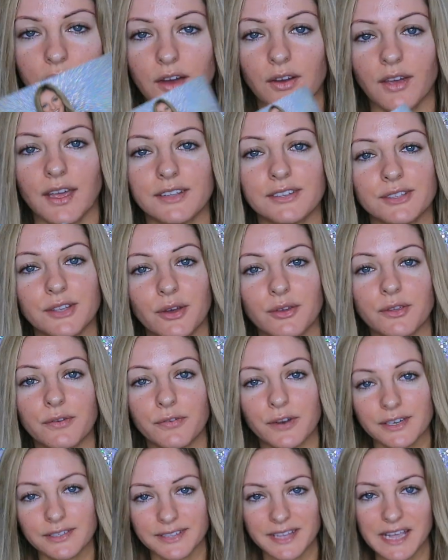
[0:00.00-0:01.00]
Okay, so
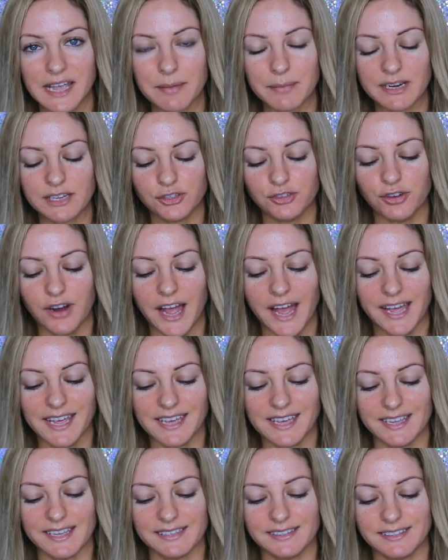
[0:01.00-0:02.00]
the first thing I'm going to
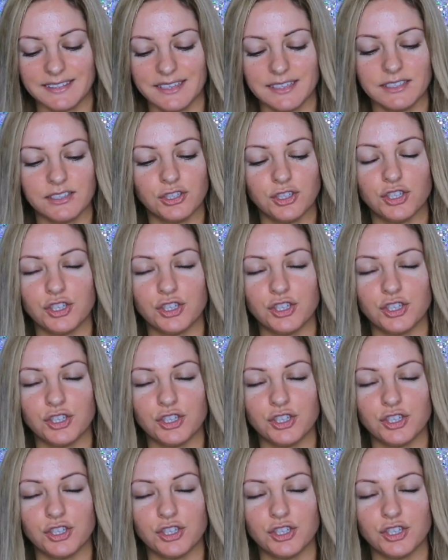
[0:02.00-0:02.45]
try is this